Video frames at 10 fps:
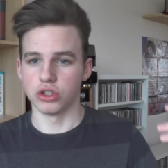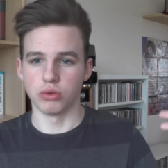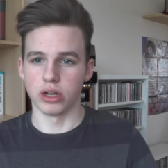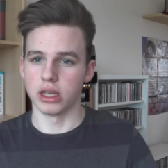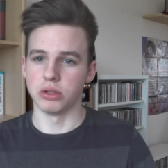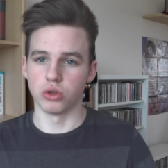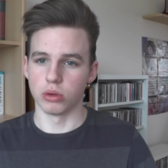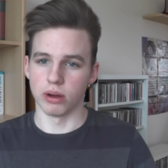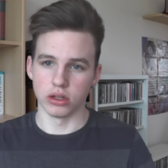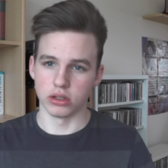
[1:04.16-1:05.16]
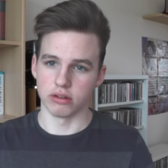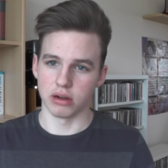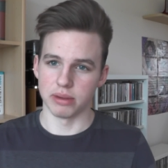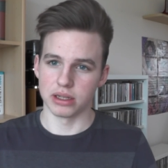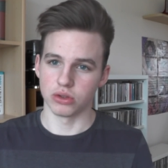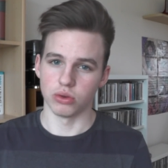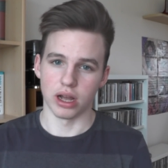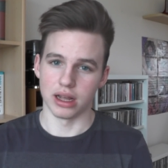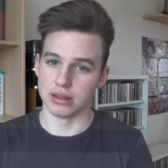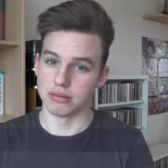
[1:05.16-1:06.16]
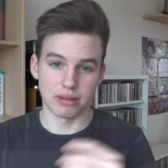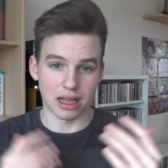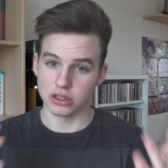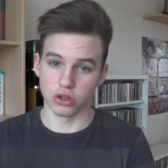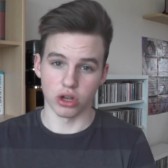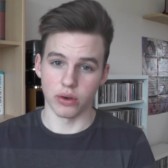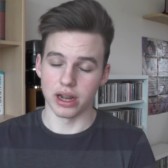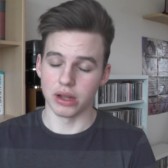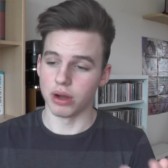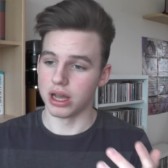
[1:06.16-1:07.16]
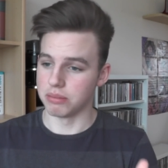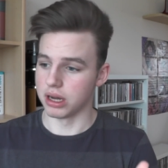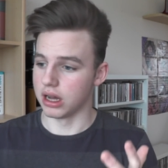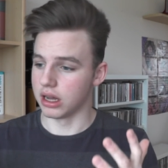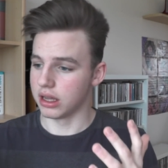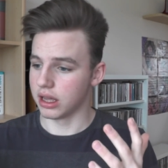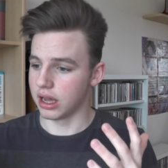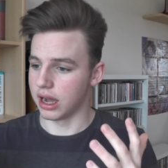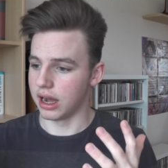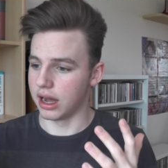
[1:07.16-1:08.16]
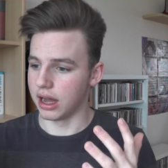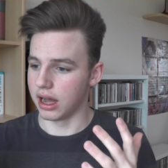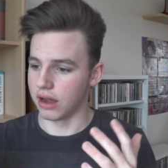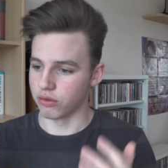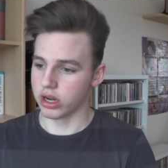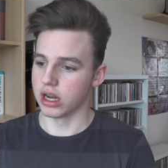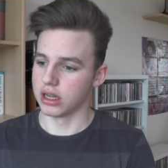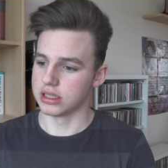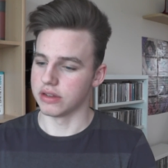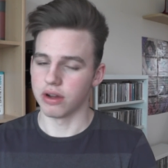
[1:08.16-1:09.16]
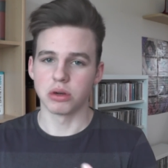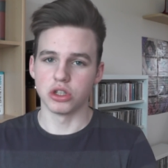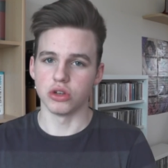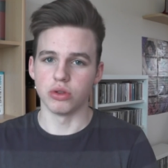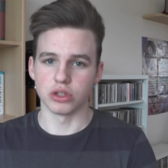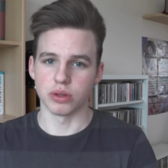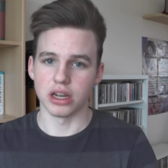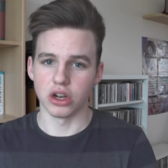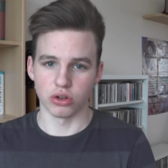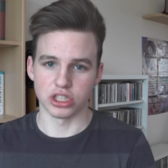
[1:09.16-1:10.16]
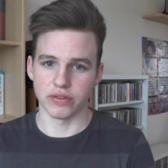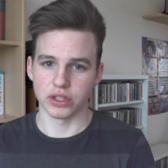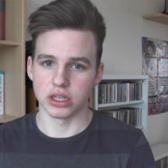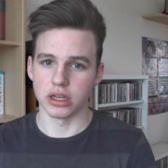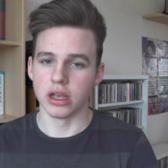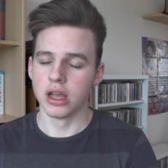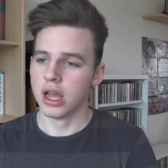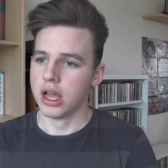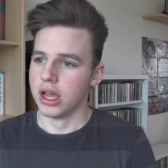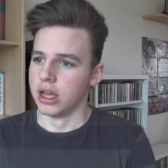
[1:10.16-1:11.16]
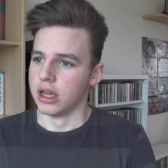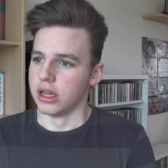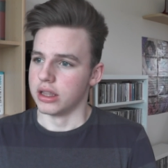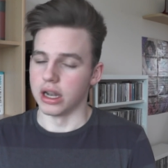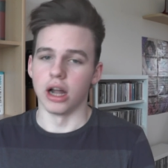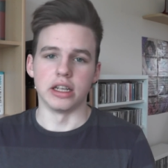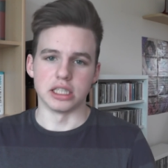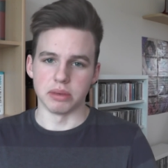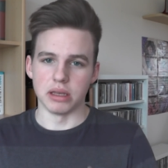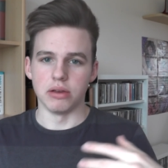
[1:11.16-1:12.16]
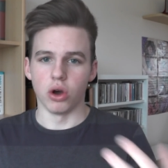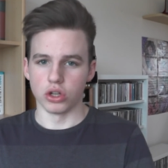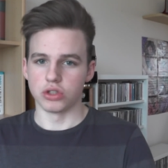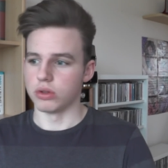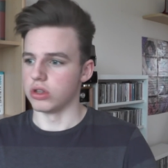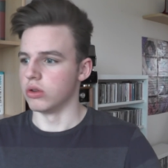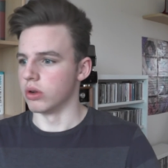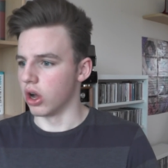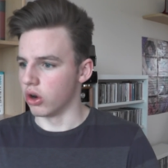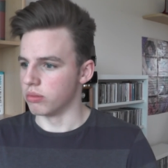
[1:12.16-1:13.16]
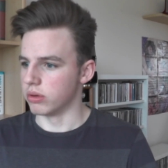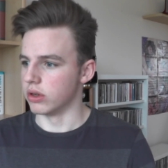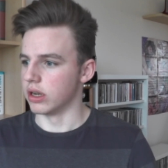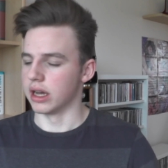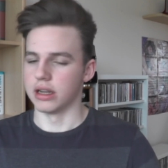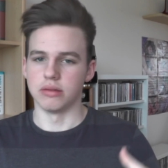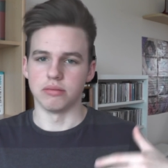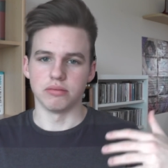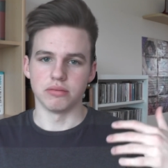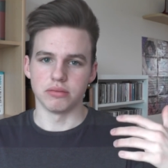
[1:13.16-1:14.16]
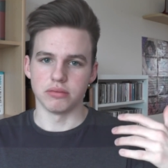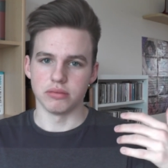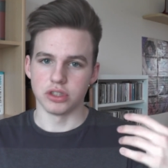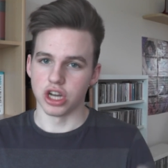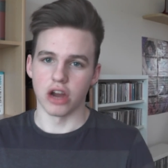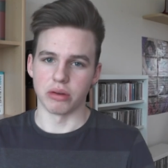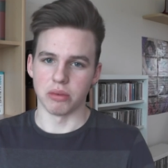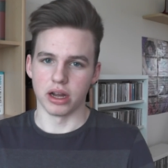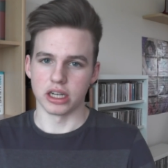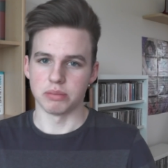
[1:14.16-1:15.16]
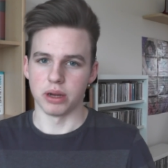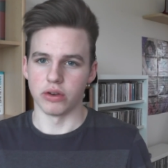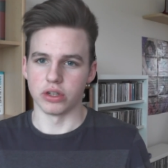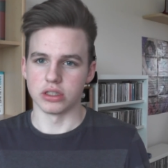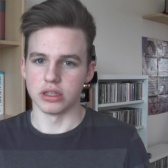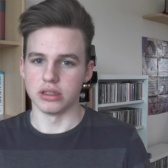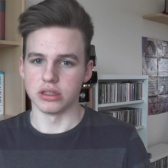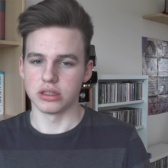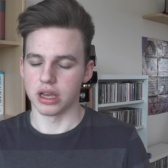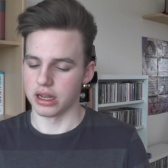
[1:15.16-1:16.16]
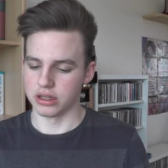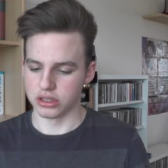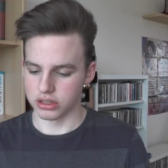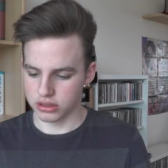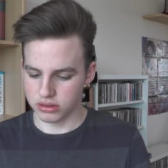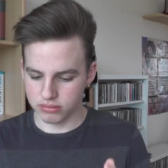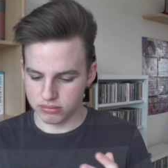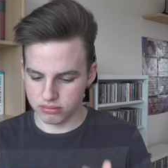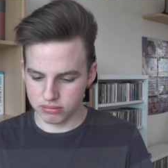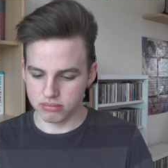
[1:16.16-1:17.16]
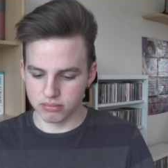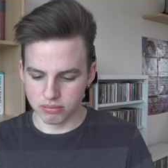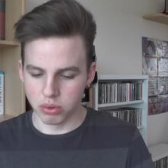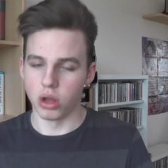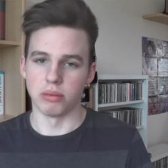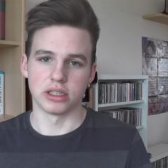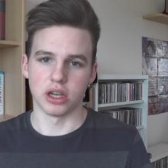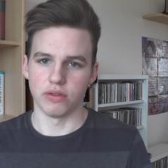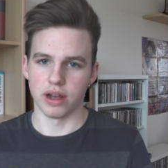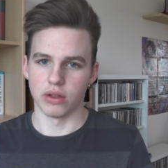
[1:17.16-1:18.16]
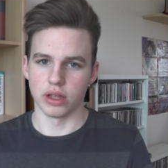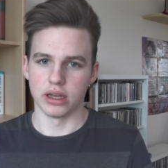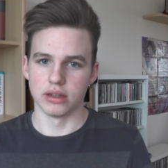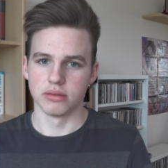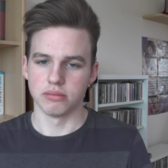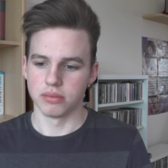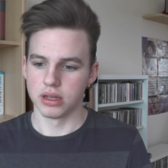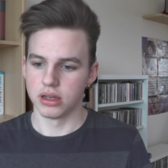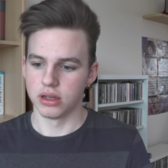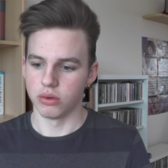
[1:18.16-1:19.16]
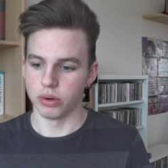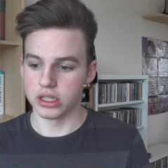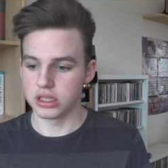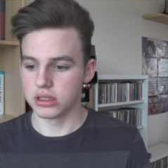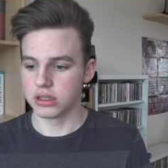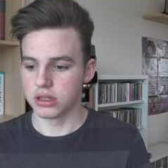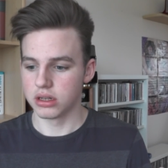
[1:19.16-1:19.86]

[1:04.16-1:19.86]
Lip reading: because you want to hear me talk about underground metal, and that's not going anywhere. But I've realised that if I'm going to do this with any longevity, then I need to be honest with you and open and sharing my experiences and just putting myself out there, which